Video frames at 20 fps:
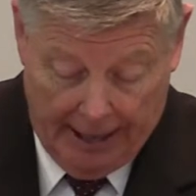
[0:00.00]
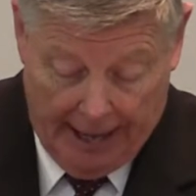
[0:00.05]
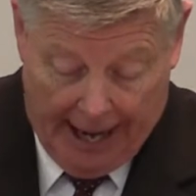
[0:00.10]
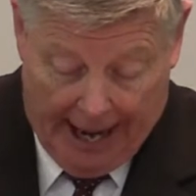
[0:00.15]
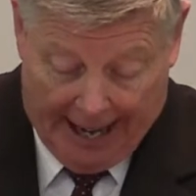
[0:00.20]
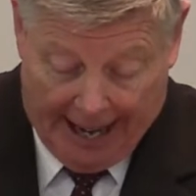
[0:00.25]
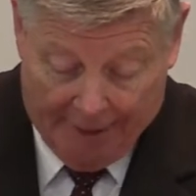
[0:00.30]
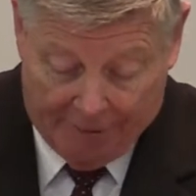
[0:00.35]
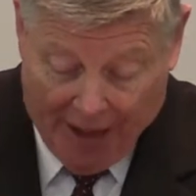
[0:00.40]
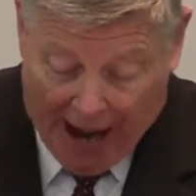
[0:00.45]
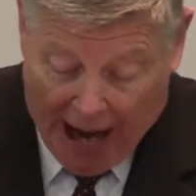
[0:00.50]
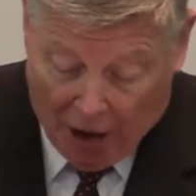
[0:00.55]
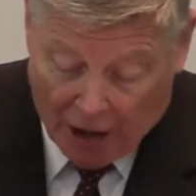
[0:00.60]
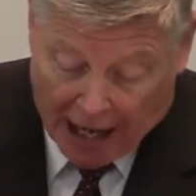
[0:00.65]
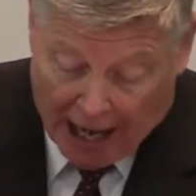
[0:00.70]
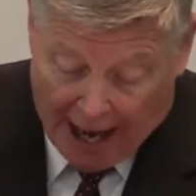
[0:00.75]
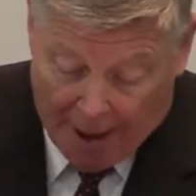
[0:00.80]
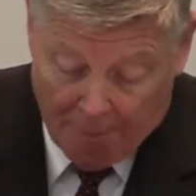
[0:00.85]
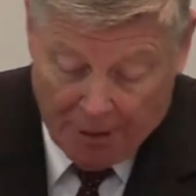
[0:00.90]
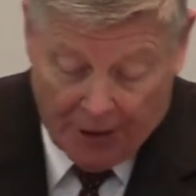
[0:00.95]
And if thou
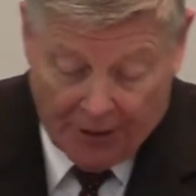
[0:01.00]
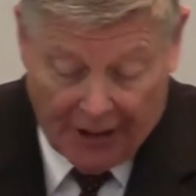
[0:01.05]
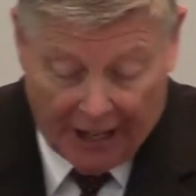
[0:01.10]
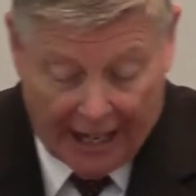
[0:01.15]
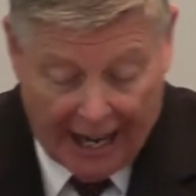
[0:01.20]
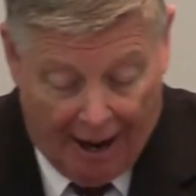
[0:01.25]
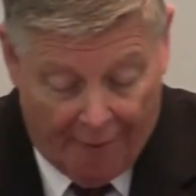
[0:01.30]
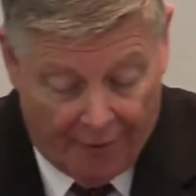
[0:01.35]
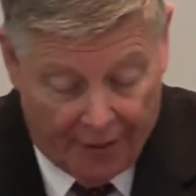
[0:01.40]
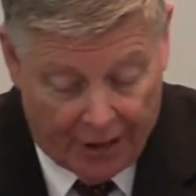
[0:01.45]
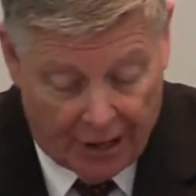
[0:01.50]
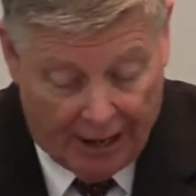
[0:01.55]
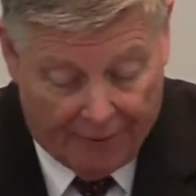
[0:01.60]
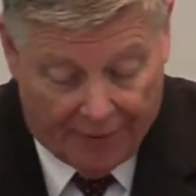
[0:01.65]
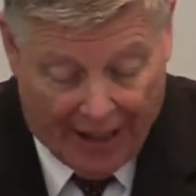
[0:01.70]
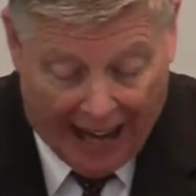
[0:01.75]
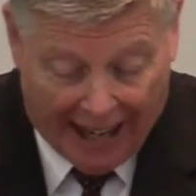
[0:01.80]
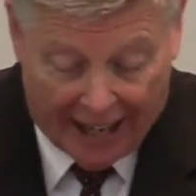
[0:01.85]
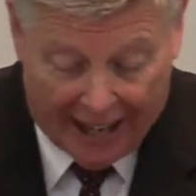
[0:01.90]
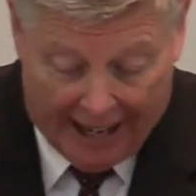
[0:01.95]
come to the governor, if
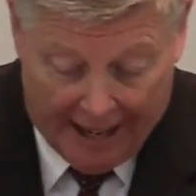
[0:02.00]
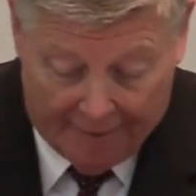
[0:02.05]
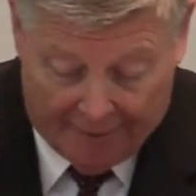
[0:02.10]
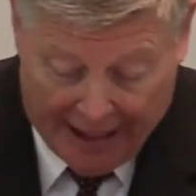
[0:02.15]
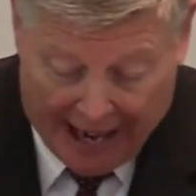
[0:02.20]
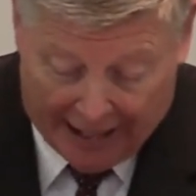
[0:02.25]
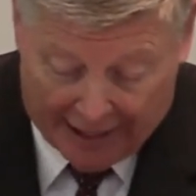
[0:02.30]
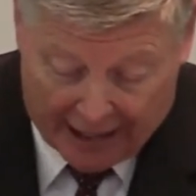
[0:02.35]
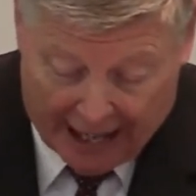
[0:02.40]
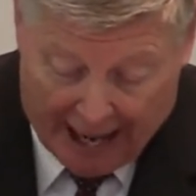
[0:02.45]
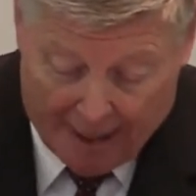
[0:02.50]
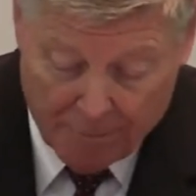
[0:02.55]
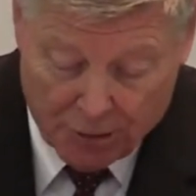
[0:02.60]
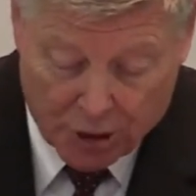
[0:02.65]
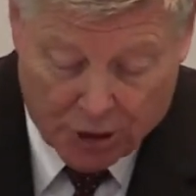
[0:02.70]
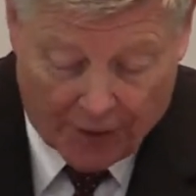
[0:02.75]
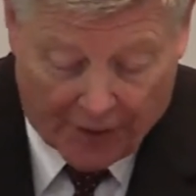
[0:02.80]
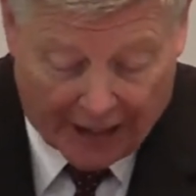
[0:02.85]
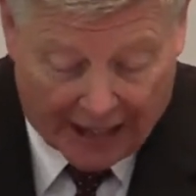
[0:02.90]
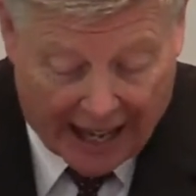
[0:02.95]
that, if that comes
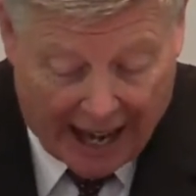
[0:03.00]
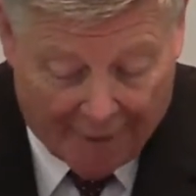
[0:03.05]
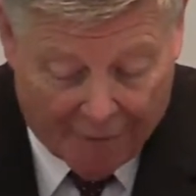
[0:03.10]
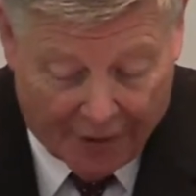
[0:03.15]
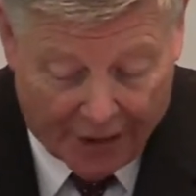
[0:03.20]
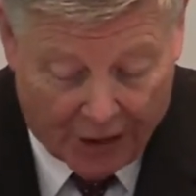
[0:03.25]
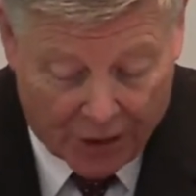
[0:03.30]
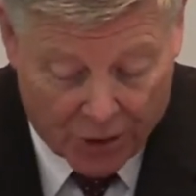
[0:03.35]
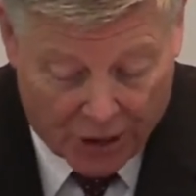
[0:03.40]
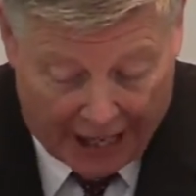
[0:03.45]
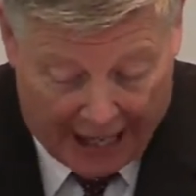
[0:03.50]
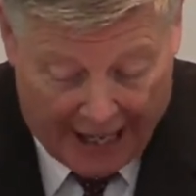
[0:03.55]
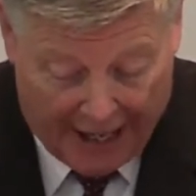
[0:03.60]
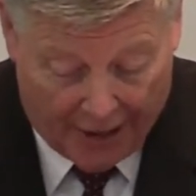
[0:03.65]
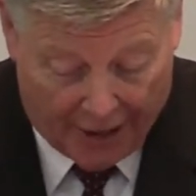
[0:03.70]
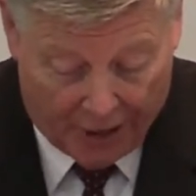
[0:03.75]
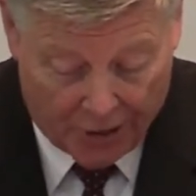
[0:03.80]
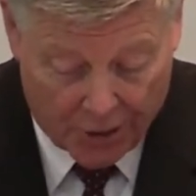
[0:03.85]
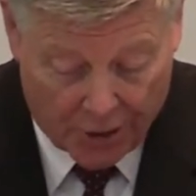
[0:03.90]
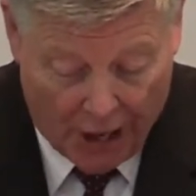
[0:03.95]
to the governor's
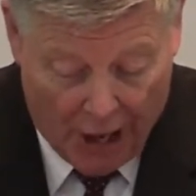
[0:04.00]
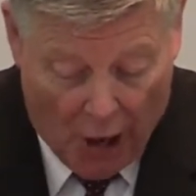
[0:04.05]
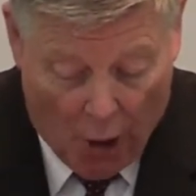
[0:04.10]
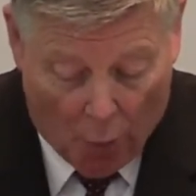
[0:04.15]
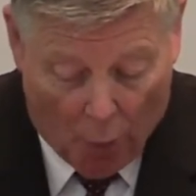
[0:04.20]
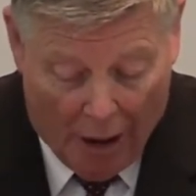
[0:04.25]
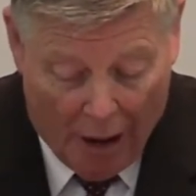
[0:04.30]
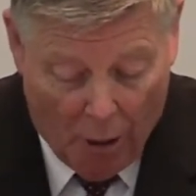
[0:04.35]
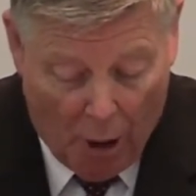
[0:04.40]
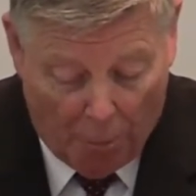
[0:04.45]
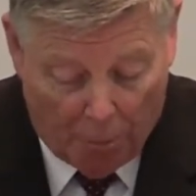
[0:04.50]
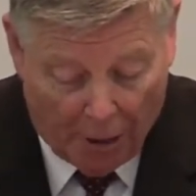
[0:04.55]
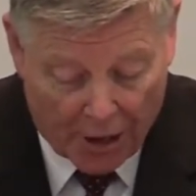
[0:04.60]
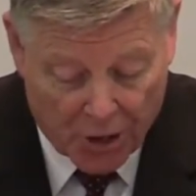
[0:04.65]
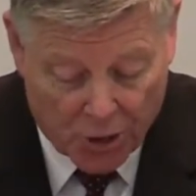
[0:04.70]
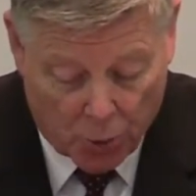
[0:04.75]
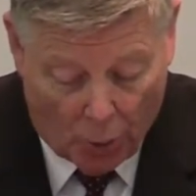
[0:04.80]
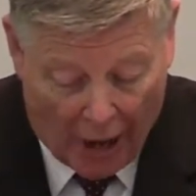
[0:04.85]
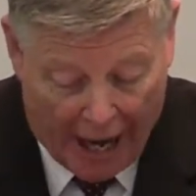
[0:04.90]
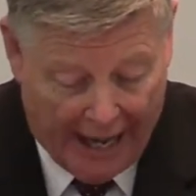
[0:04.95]
ears, we will
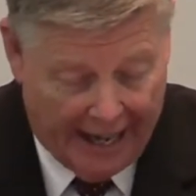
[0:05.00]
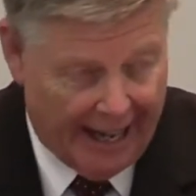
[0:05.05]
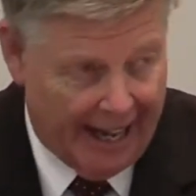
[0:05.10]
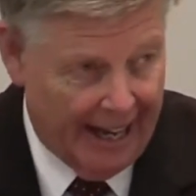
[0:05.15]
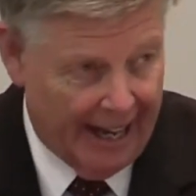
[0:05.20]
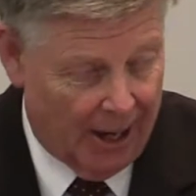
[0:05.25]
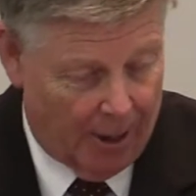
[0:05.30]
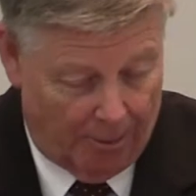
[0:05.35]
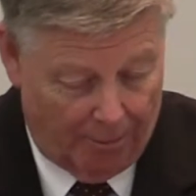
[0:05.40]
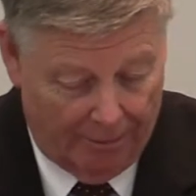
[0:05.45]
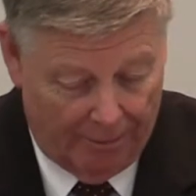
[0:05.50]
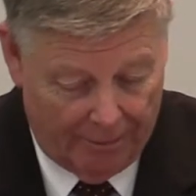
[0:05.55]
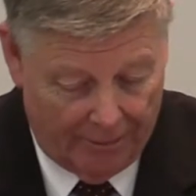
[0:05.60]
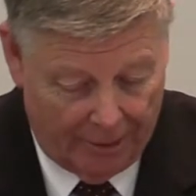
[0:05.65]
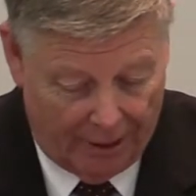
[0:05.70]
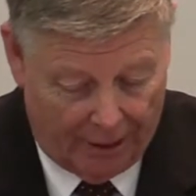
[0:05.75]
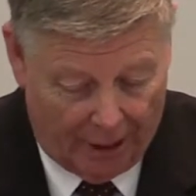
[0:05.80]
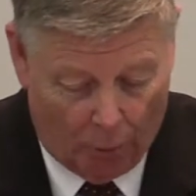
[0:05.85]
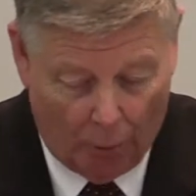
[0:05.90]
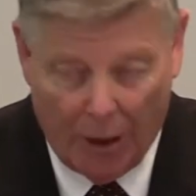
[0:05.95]
persuade him,
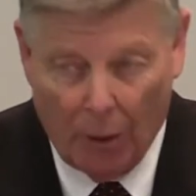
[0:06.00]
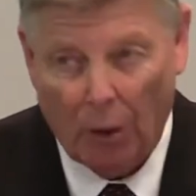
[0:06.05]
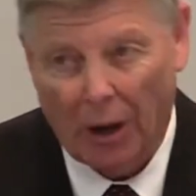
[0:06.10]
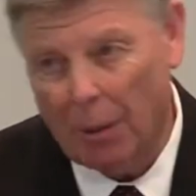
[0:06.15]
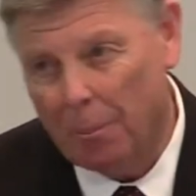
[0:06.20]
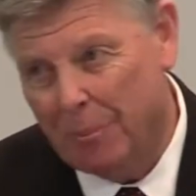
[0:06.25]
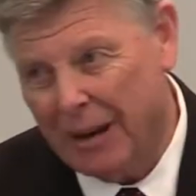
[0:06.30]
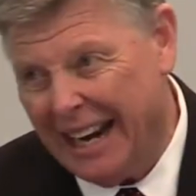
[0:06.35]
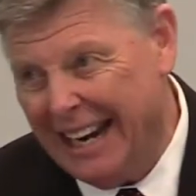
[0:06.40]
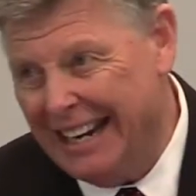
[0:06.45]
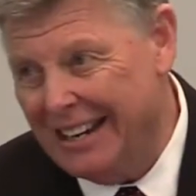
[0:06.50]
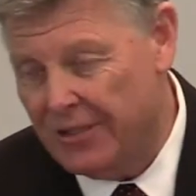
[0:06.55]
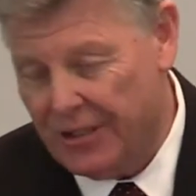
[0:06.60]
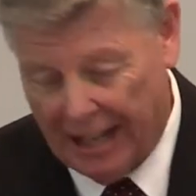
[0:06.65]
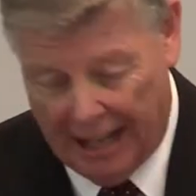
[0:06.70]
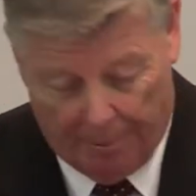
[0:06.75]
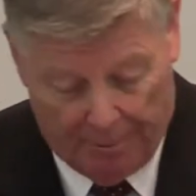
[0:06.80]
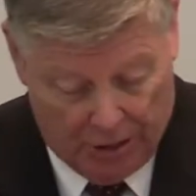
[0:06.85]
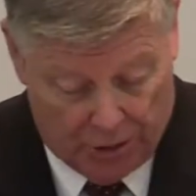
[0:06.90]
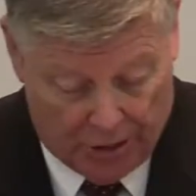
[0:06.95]
or we will appease
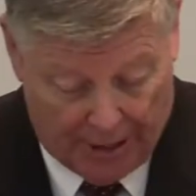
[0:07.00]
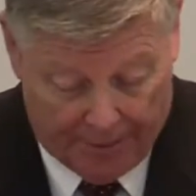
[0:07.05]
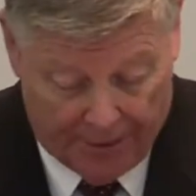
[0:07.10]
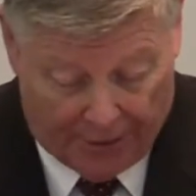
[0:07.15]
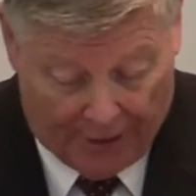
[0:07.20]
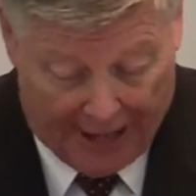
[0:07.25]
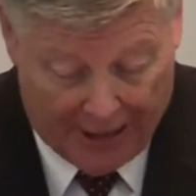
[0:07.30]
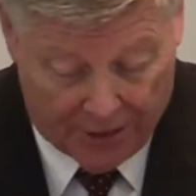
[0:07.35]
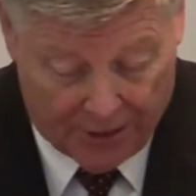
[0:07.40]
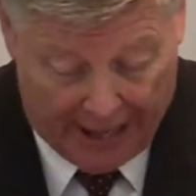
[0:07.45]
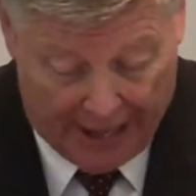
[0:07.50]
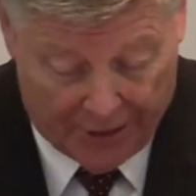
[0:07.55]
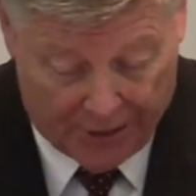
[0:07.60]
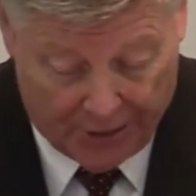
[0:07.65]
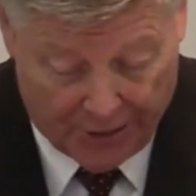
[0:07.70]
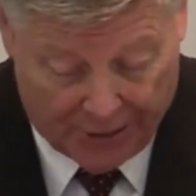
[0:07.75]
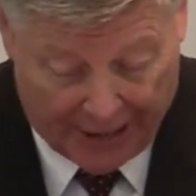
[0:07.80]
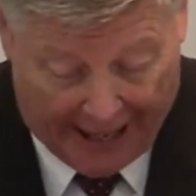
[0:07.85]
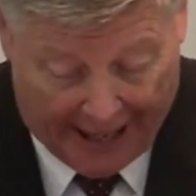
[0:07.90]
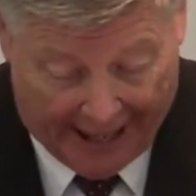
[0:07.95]
him, as some
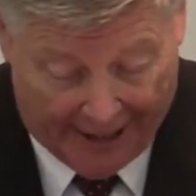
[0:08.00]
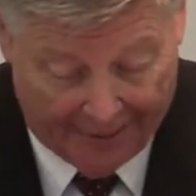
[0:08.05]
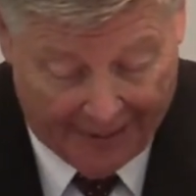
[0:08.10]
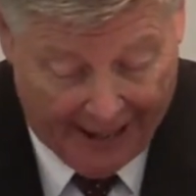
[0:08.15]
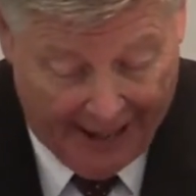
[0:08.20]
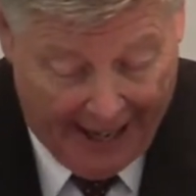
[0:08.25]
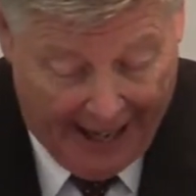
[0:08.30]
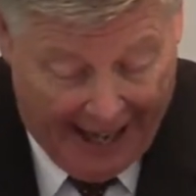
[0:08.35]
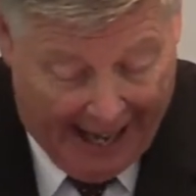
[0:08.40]
translations have,